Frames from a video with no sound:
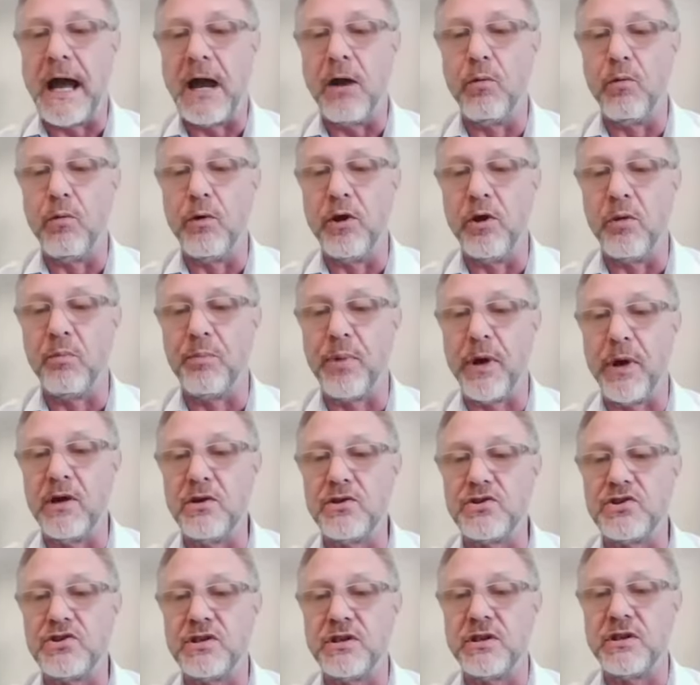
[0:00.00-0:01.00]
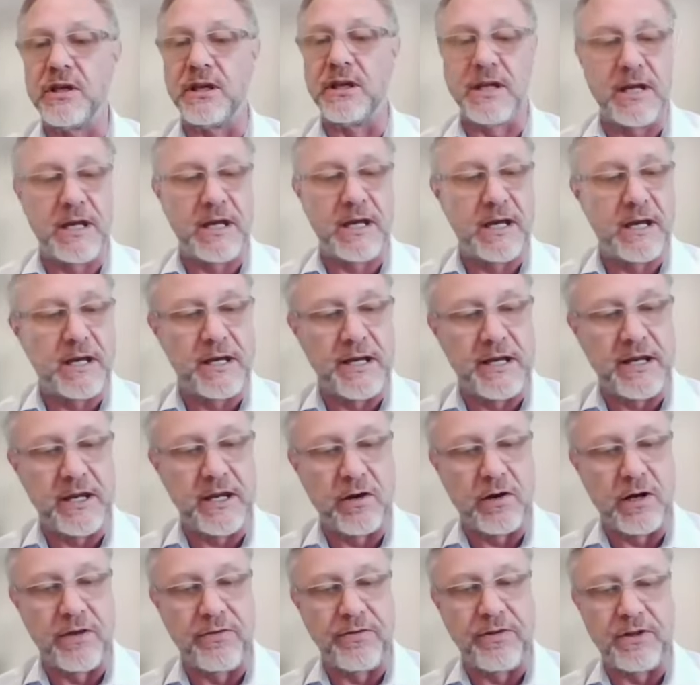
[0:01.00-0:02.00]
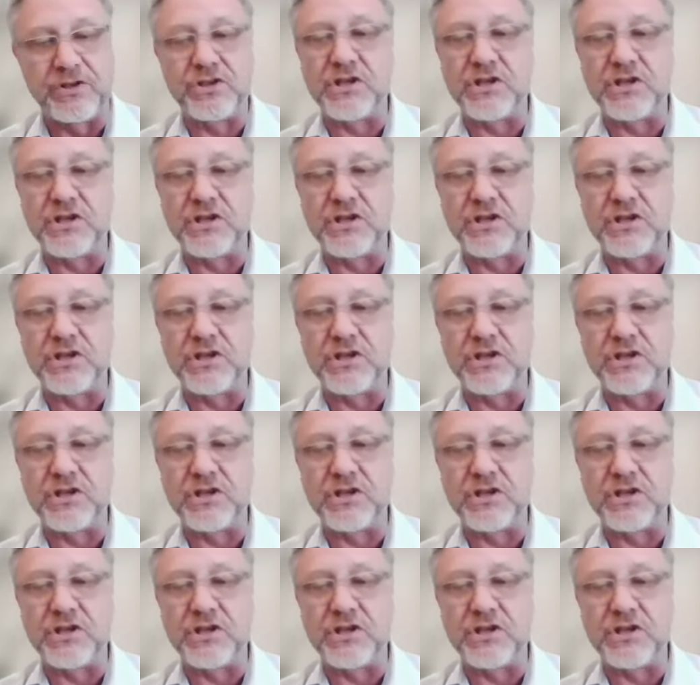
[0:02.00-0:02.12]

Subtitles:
I will post it again here in